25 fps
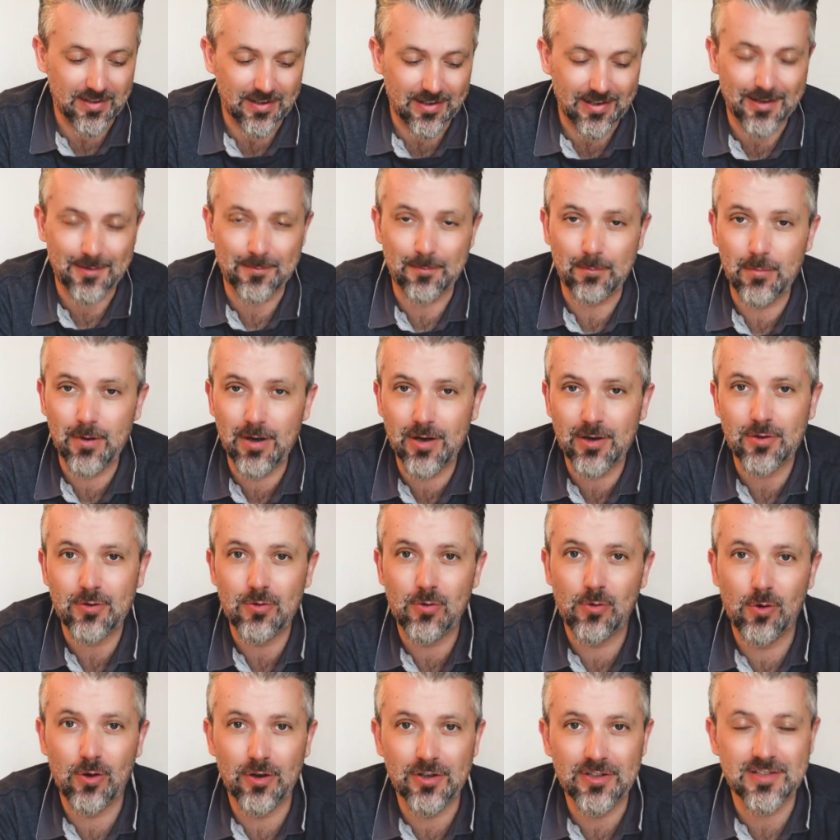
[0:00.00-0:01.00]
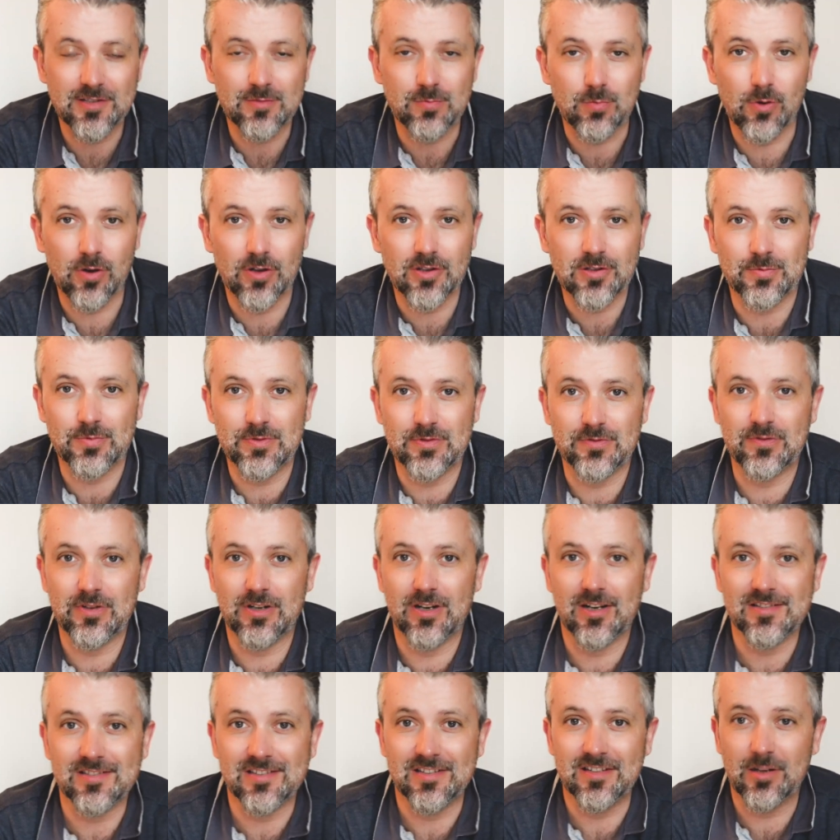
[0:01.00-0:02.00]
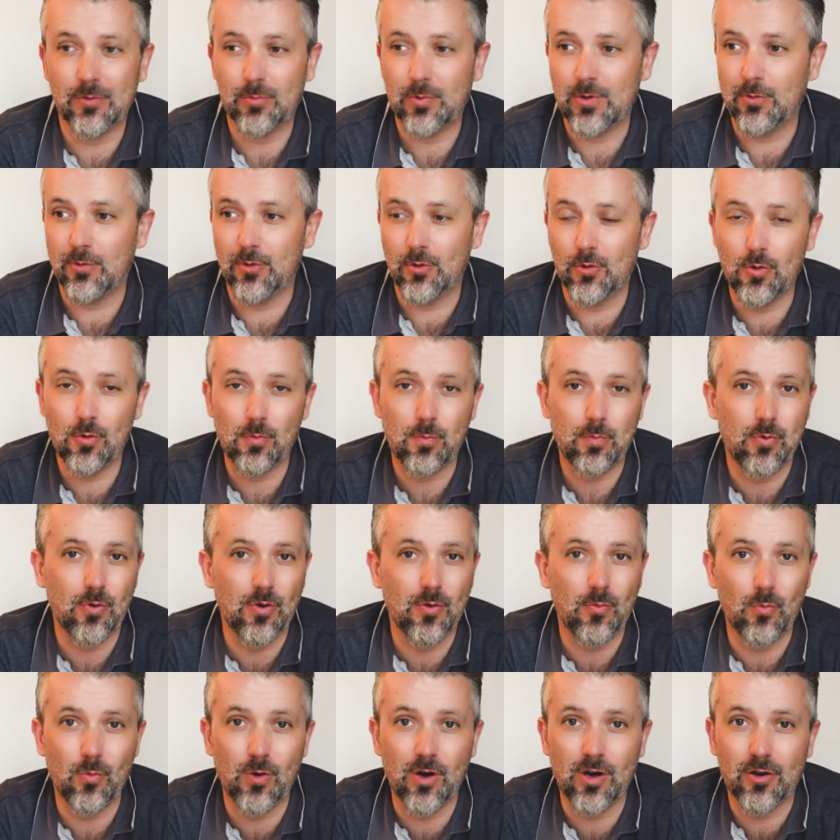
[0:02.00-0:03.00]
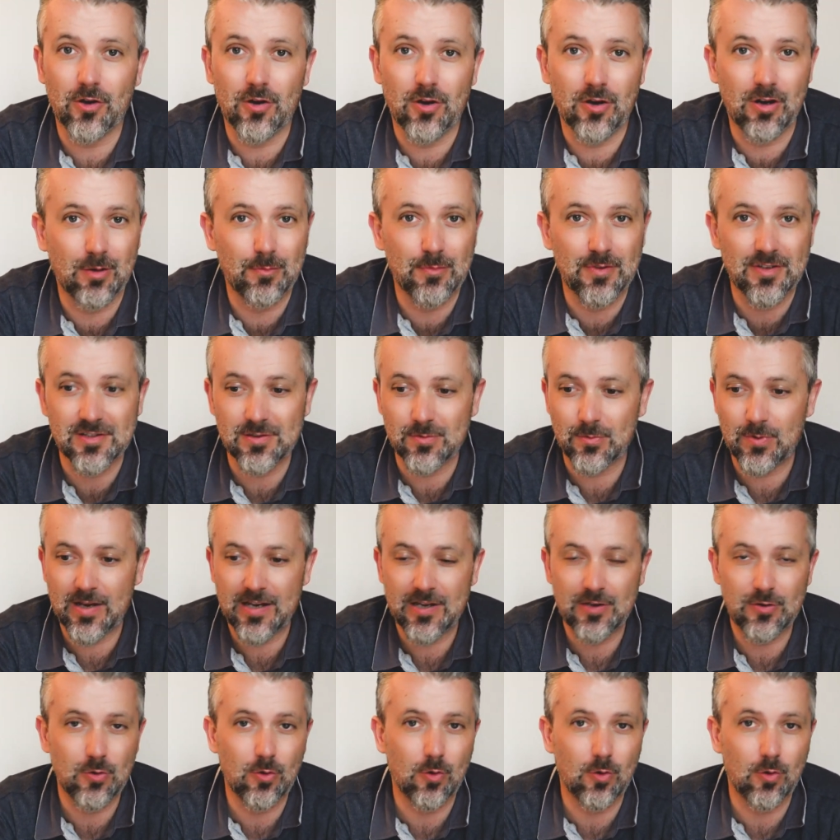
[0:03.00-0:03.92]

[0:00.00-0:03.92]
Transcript: and Michael on his watch was realizing that we were 0.1 kilometers away,